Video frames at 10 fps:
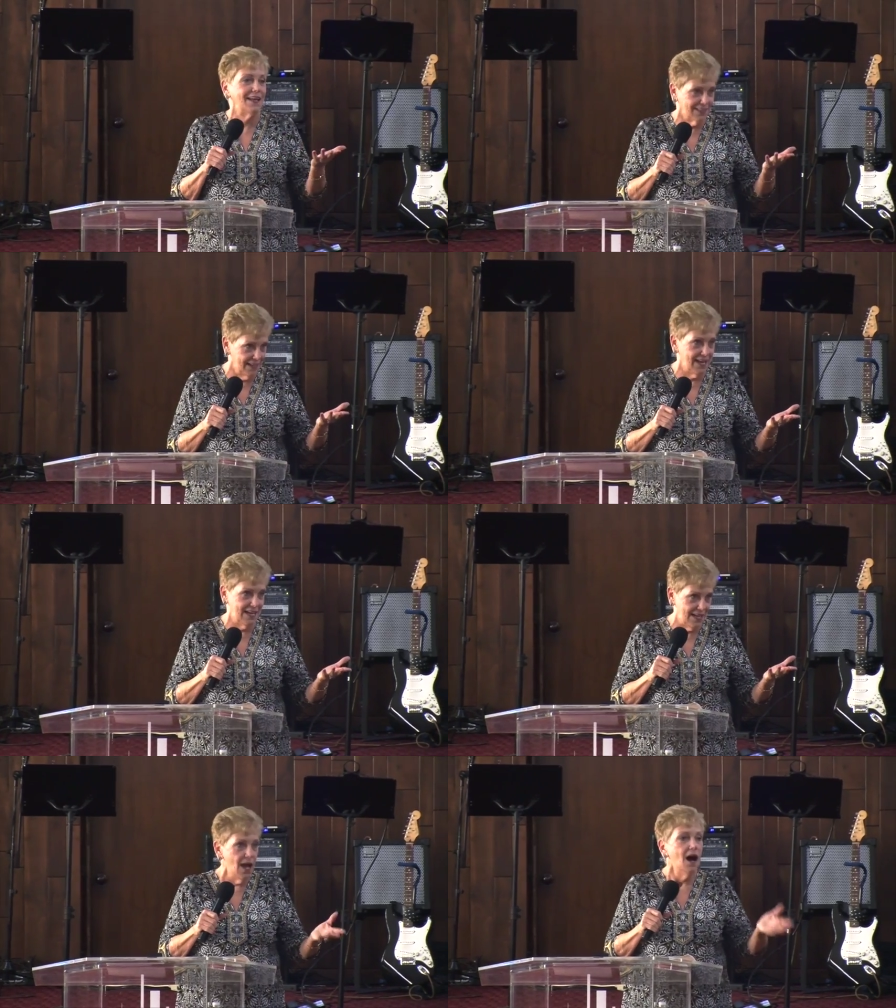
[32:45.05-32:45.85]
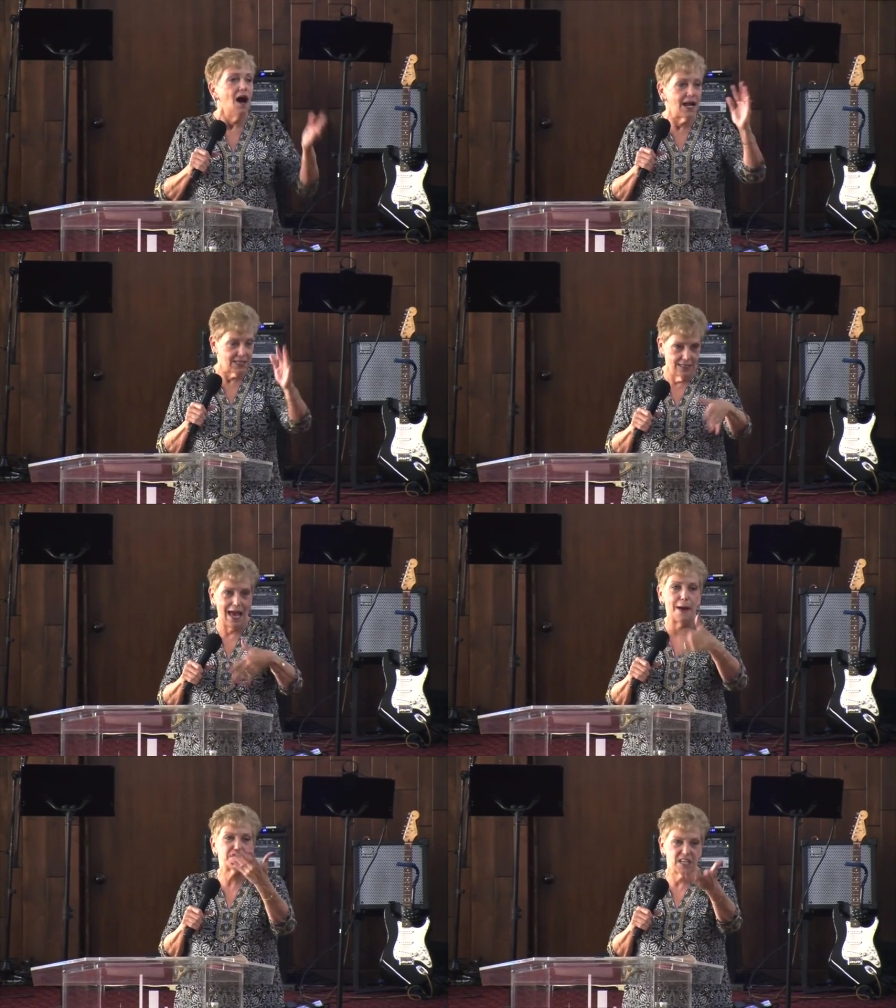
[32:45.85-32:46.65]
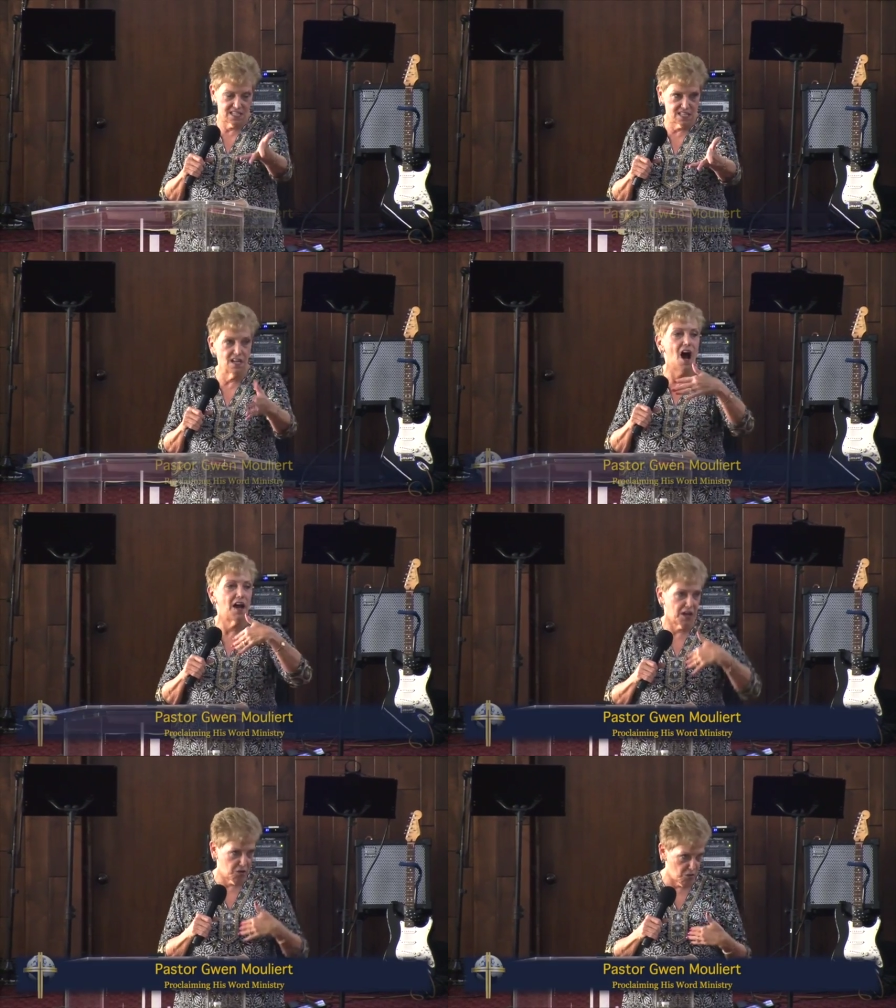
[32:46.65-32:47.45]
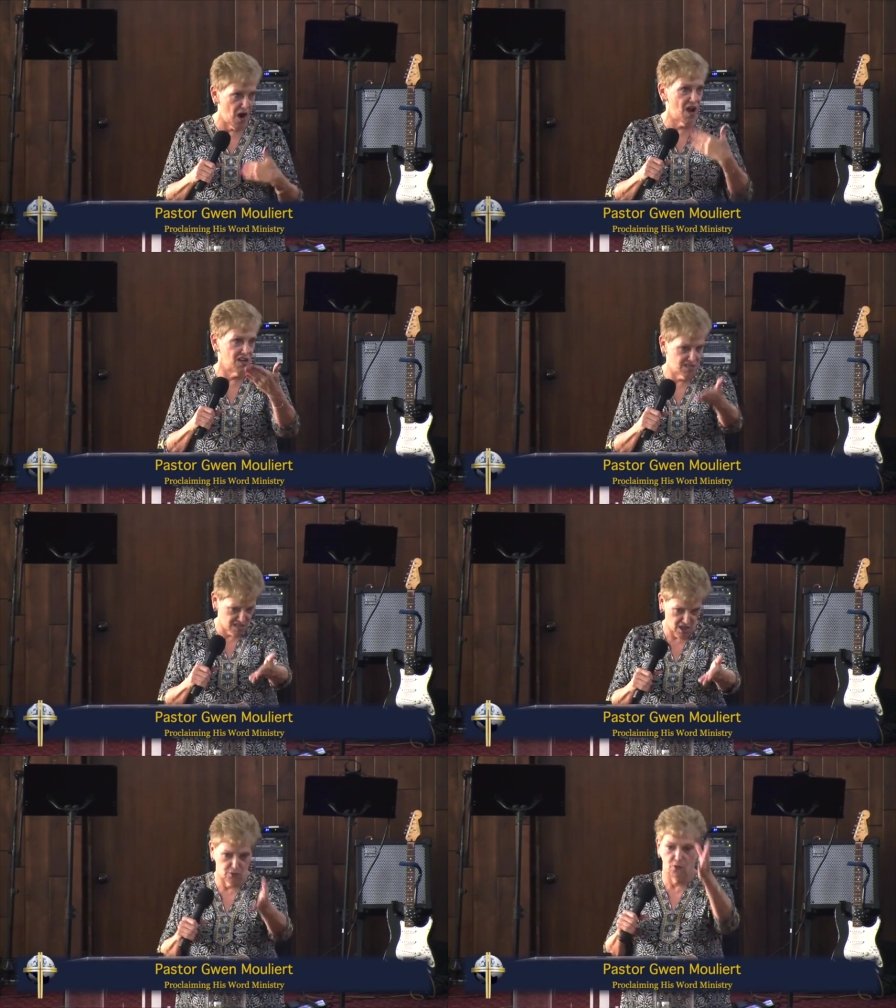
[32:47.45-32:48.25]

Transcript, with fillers: like a lady. I collapse, I snot, I cry, I suck